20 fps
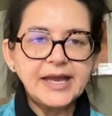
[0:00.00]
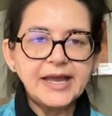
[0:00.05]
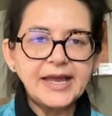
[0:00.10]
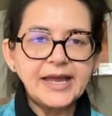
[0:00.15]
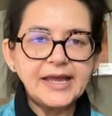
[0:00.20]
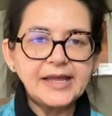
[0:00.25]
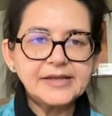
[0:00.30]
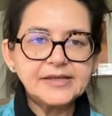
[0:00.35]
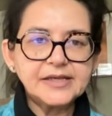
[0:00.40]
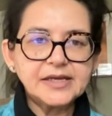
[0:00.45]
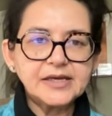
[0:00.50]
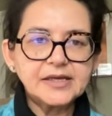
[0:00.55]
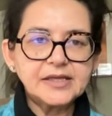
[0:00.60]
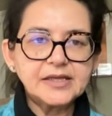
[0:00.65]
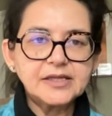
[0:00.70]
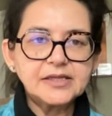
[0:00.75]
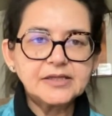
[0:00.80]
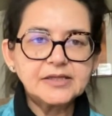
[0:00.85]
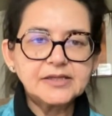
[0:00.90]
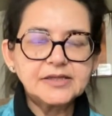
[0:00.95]
And
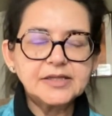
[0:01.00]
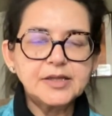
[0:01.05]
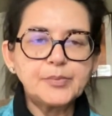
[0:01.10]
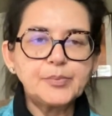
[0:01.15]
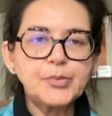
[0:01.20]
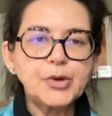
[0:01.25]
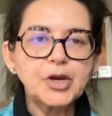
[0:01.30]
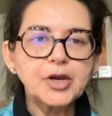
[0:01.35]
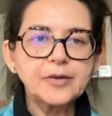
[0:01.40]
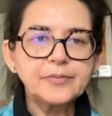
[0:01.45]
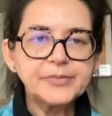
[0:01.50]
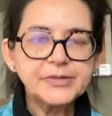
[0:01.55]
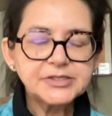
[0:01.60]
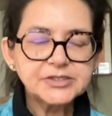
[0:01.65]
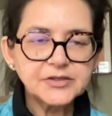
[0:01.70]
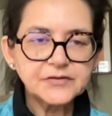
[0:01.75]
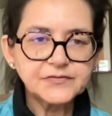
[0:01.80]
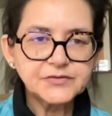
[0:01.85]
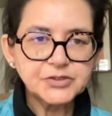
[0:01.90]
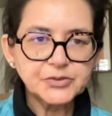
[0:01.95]
the
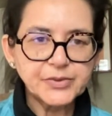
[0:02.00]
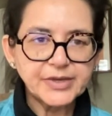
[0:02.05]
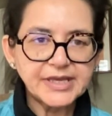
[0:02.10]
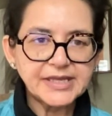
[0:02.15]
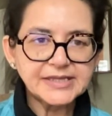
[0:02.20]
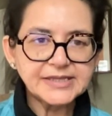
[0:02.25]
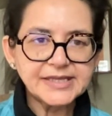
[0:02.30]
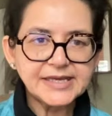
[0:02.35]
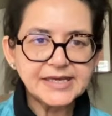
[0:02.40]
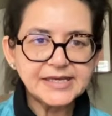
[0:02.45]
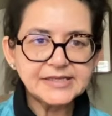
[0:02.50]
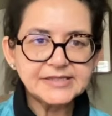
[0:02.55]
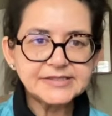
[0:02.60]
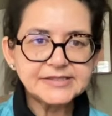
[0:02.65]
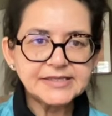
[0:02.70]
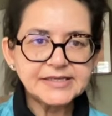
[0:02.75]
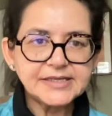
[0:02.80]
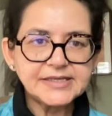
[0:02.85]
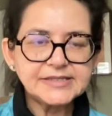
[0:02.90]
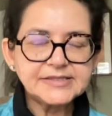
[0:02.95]
purpose of doing
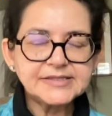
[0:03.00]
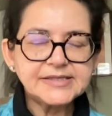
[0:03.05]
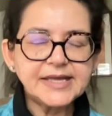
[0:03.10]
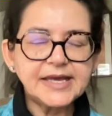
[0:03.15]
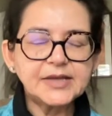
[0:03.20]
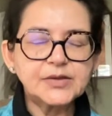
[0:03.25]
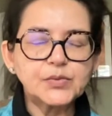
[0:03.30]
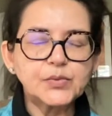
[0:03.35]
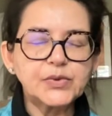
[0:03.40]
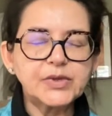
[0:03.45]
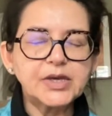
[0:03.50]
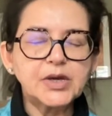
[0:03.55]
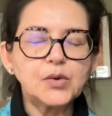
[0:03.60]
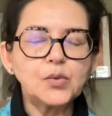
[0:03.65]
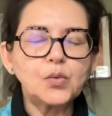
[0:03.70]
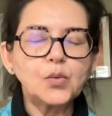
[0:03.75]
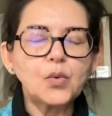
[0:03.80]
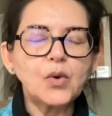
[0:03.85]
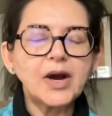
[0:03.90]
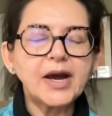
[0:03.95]
this is that we are
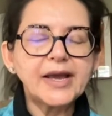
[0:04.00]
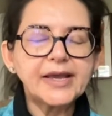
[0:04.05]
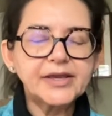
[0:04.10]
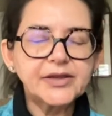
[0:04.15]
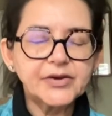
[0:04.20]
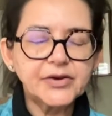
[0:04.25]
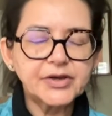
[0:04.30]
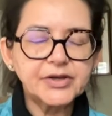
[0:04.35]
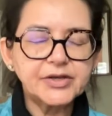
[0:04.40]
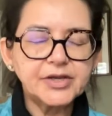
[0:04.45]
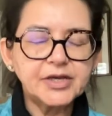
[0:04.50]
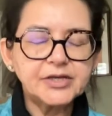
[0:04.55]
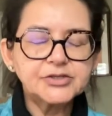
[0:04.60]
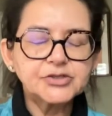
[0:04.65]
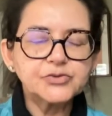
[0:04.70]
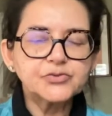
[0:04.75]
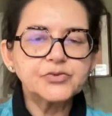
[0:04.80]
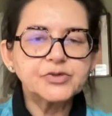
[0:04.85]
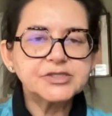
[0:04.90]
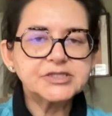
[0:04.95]
wired
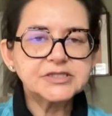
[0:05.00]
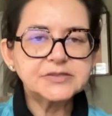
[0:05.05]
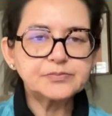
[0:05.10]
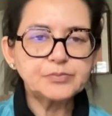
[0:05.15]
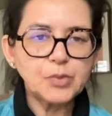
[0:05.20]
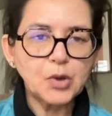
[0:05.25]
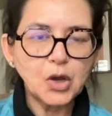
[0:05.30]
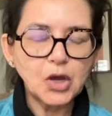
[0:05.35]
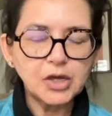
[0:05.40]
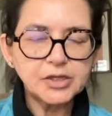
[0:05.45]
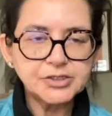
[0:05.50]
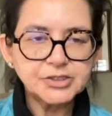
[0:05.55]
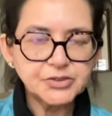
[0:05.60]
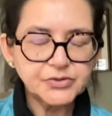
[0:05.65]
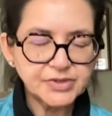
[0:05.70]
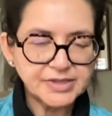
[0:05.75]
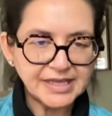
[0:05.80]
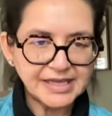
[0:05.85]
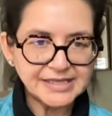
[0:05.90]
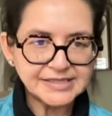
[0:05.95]
to respond to
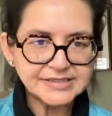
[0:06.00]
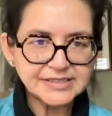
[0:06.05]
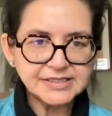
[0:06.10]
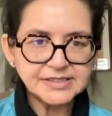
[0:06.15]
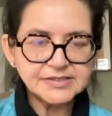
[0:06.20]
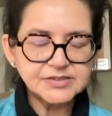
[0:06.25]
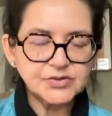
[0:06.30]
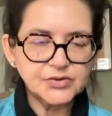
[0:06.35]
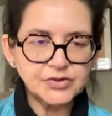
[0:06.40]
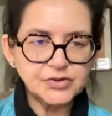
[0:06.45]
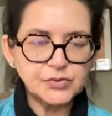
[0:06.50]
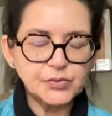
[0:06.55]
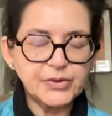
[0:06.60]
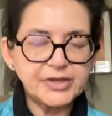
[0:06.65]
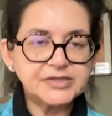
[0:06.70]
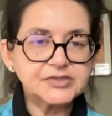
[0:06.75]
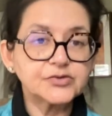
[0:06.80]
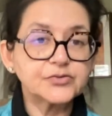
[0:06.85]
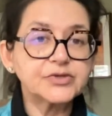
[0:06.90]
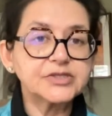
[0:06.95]
things in a certain
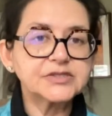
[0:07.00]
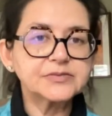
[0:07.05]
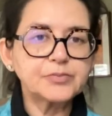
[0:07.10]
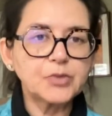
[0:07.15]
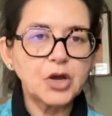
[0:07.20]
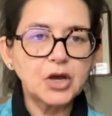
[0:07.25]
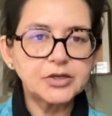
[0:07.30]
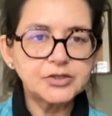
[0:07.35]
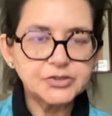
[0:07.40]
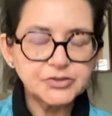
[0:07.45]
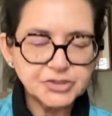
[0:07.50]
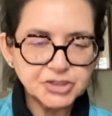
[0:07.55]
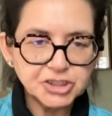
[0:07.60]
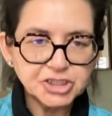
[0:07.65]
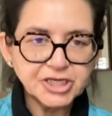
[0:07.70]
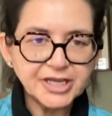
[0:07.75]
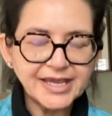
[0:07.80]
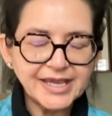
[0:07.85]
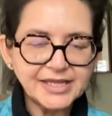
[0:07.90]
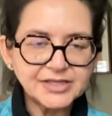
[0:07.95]
way, so respond to
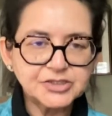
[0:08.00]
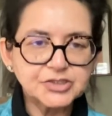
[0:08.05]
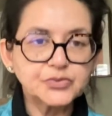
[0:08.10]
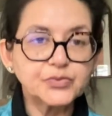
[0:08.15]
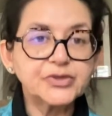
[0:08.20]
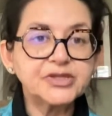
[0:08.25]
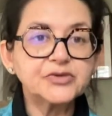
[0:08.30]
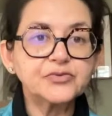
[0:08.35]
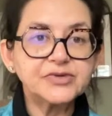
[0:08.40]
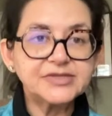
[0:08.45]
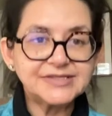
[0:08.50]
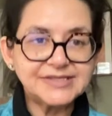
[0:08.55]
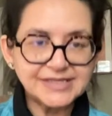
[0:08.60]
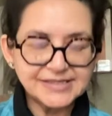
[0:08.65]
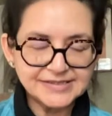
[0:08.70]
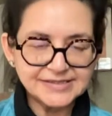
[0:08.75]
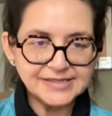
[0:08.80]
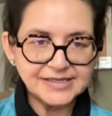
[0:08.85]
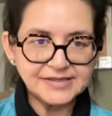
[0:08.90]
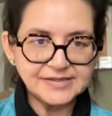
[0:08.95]
change with
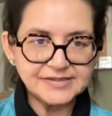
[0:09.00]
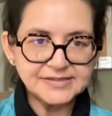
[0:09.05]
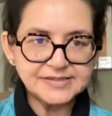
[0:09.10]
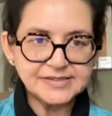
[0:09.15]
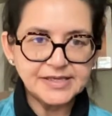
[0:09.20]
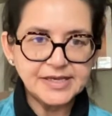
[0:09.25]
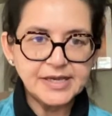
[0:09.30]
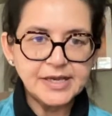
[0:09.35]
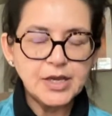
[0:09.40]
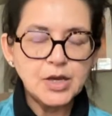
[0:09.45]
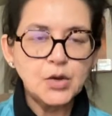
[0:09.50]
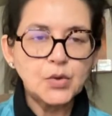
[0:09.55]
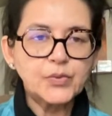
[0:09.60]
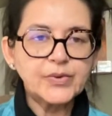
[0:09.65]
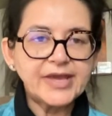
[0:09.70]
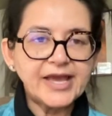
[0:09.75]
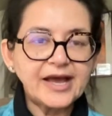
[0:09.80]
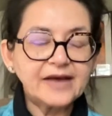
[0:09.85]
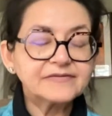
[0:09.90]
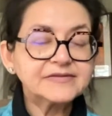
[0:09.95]
resistance.
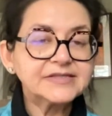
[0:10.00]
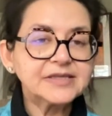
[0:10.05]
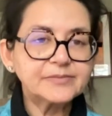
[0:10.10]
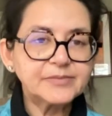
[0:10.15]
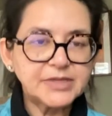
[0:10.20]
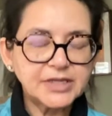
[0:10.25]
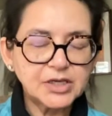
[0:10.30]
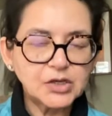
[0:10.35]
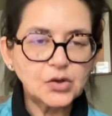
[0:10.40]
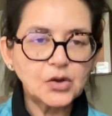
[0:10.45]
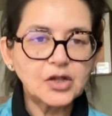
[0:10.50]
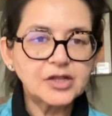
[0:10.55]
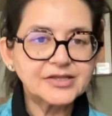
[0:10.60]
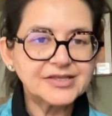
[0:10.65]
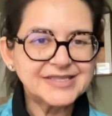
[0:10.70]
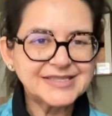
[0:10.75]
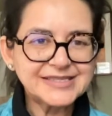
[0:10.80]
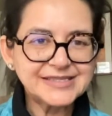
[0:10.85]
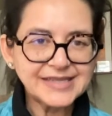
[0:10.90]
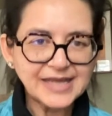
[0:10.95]
We have something called
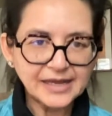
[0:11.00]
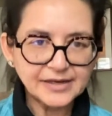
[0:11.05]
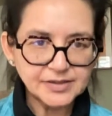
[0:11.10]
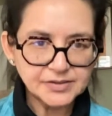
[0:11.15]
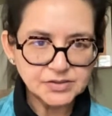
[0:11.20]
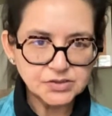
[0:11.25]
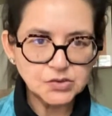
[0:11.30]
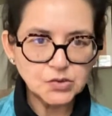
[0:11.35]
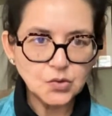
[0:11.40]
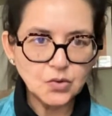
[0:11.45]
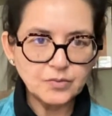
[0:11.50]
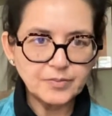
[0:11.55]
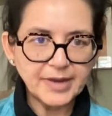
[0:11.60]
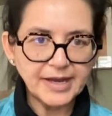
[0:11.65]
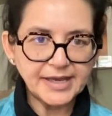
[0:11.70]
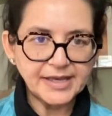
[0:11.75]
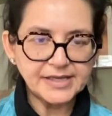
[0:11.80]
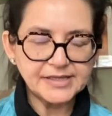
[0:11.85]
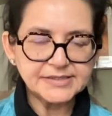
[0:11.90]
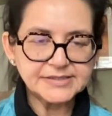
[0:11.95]
the status quo
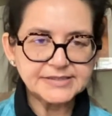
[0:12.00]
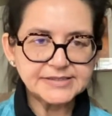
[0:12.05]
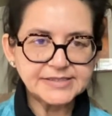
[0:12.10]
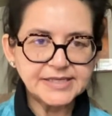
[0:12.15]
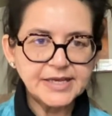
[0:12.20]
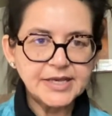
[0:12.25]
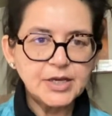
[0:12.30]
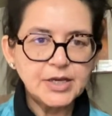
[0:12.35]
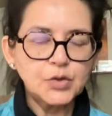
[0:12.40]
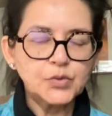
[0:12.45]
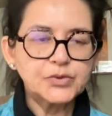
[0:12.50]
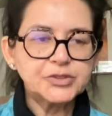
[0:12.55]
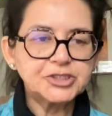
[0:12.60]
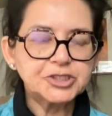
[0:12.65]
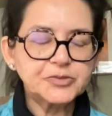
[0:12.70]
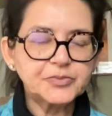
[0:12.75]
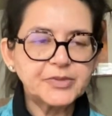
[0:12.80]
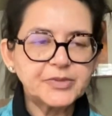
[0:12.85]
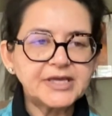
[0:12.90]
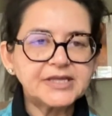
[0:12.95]
bias,
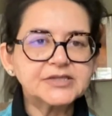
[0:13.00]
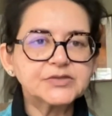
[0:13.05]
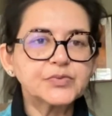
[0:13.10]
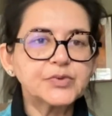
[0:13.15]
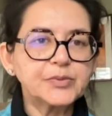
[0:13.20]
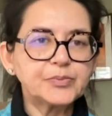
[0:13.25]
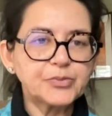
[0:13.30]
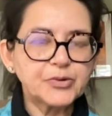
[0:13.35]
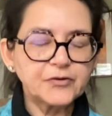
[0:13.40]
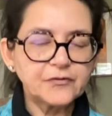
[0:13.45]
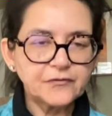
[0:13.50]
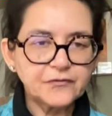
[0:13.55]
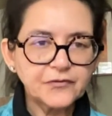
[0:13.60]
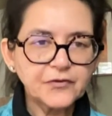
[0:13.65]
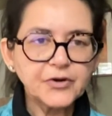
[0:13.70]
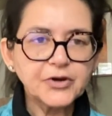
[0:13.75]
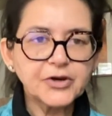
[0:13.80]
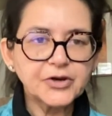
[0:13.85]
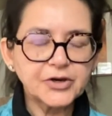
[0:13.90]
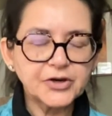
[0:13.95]
which means we
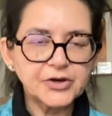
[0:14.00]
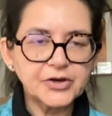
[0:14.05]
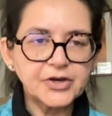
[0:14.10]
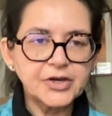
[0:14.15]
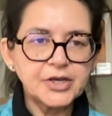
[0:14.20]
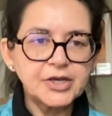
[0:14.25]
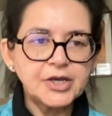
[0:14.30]
prefer